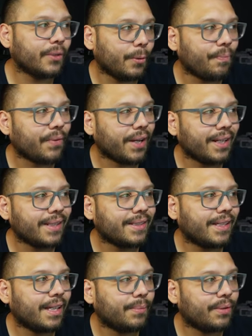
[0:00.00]
So I like to
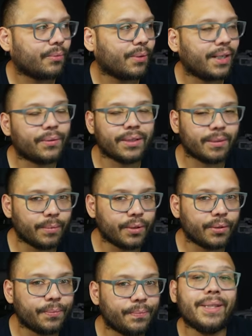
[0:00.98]
keep it right around the
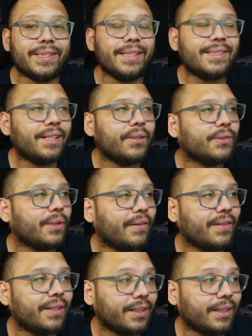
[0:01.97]
middle. Besides that, you also have